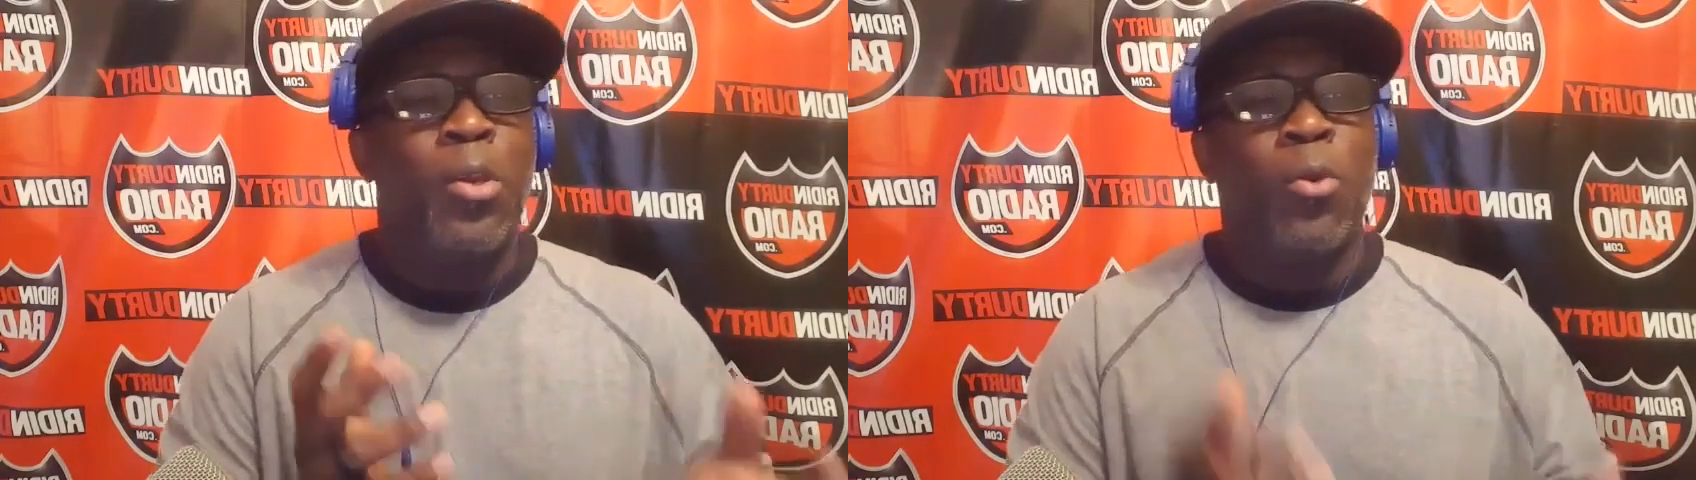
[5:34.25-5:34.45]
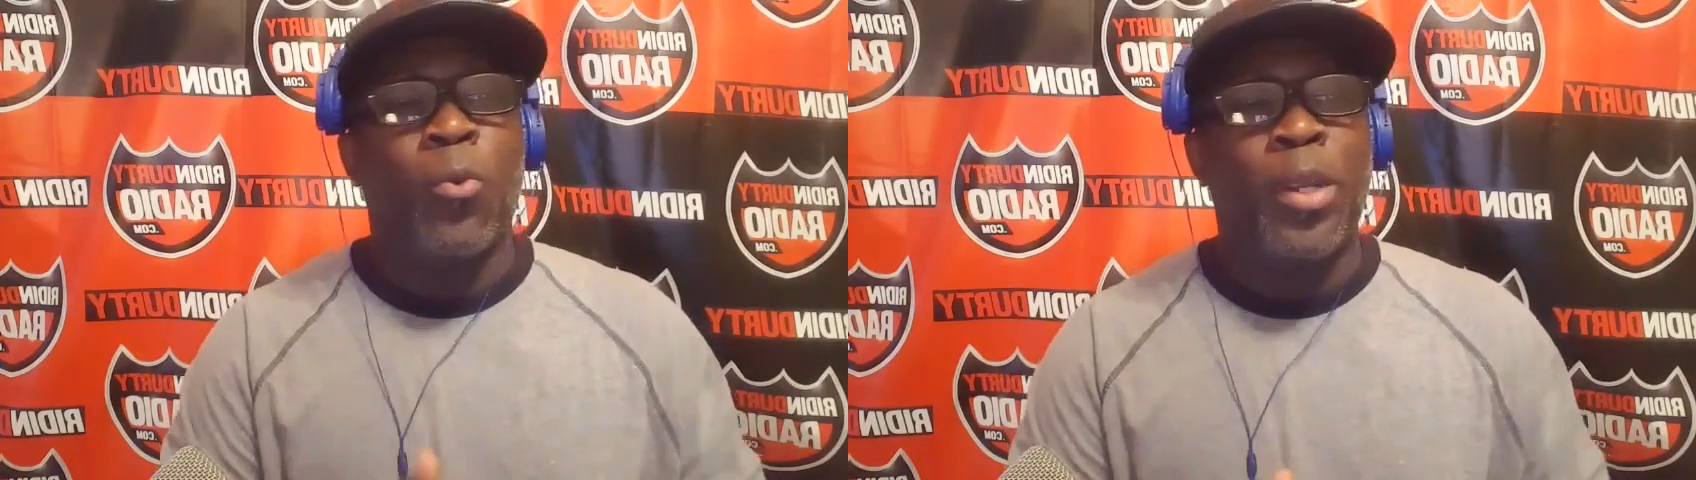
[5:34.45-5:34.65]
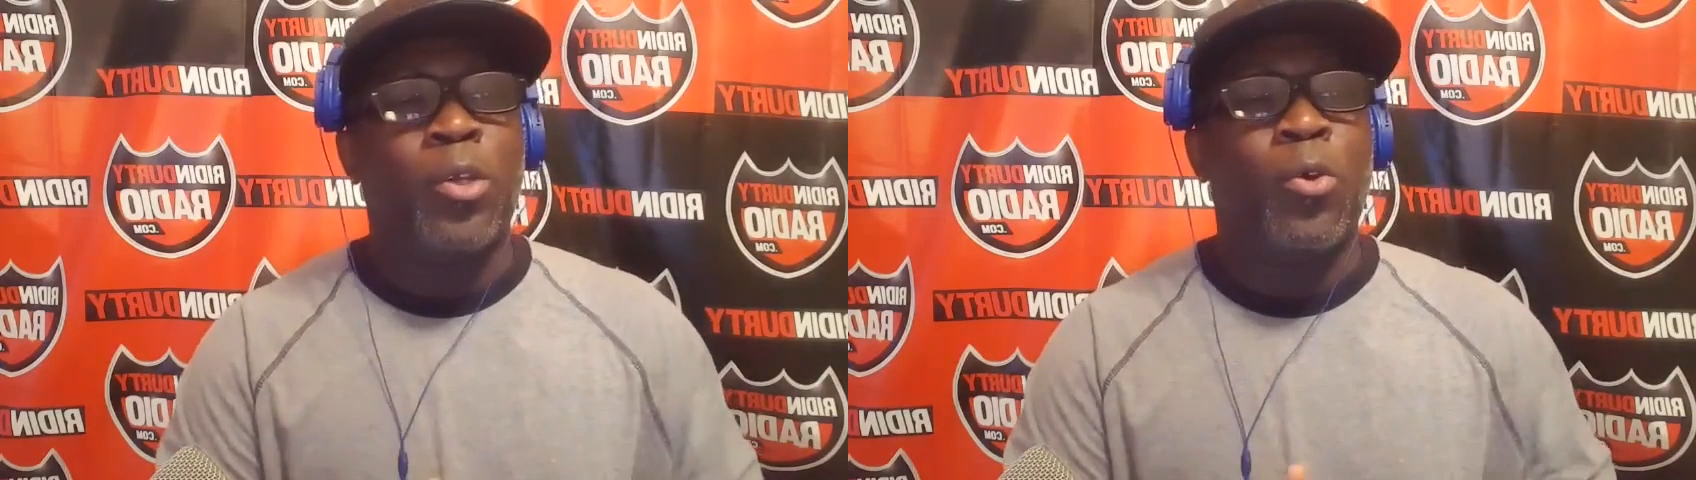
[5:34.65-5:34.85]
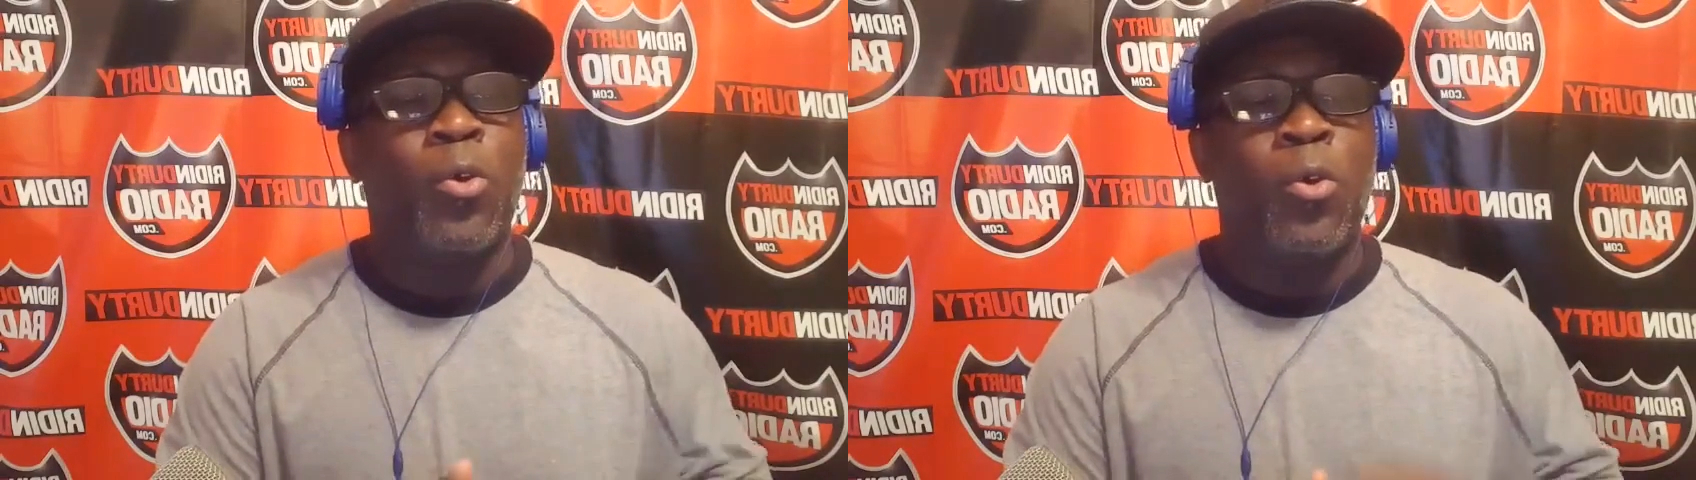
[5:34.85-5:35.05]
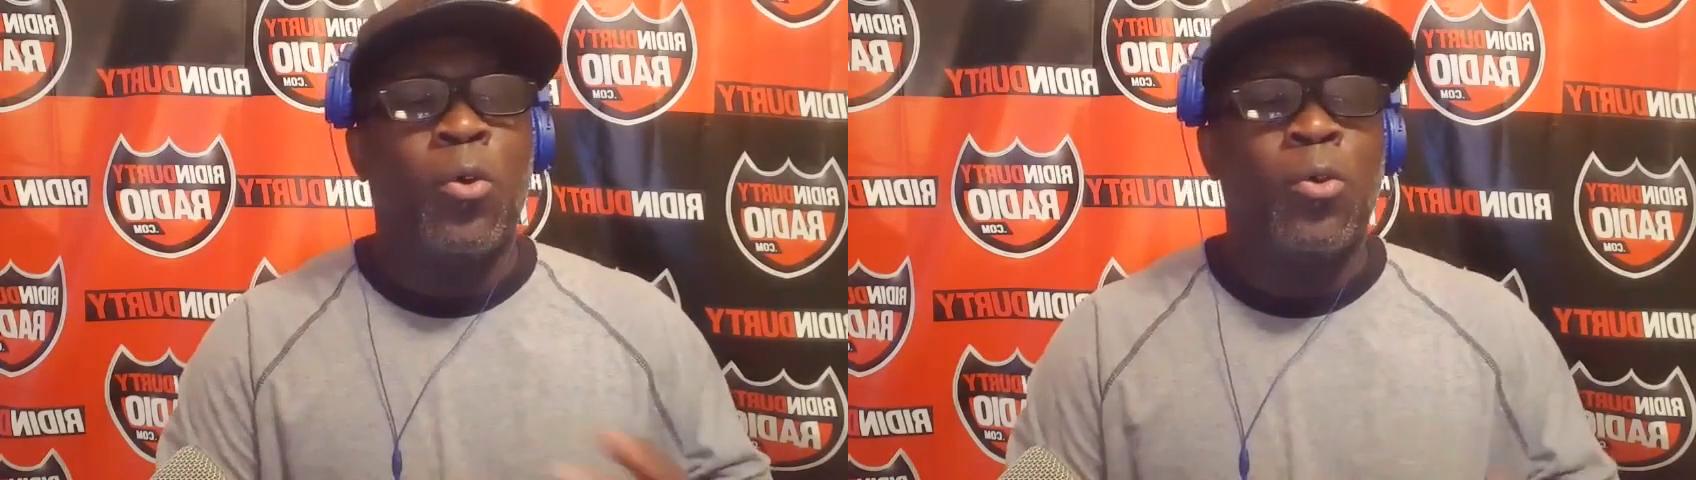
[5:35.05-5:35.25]

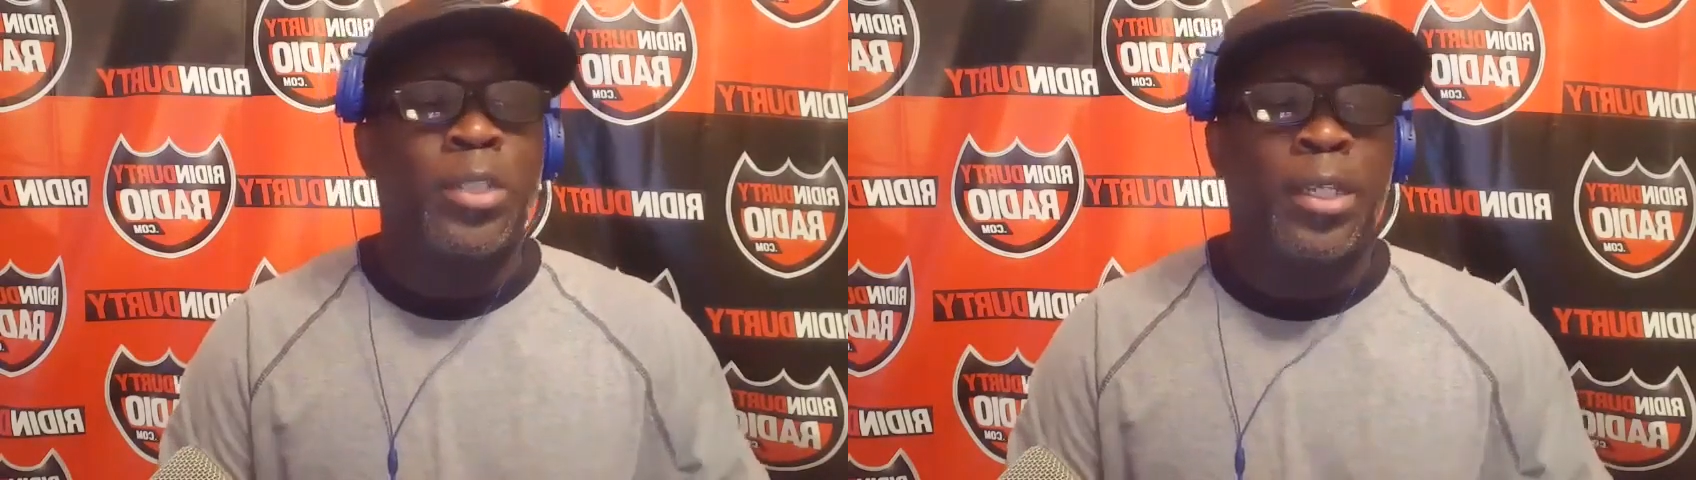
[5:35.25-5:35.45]
wrinkles,